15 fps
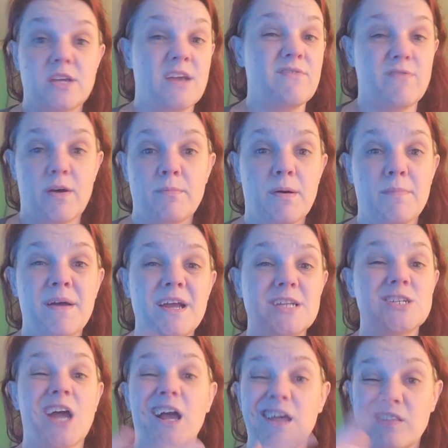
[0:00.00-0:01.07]
can't find my
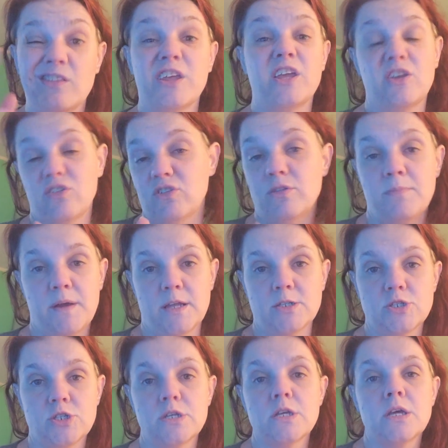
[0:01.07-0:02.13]
page, I can link you to the
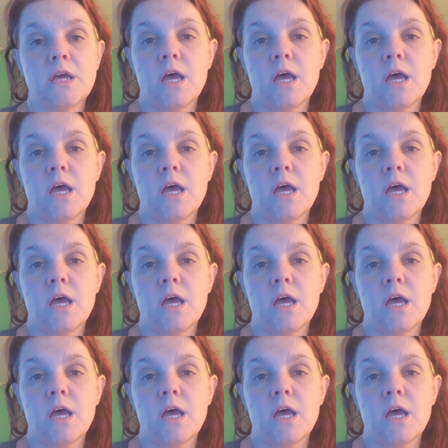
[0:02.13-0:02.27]
page.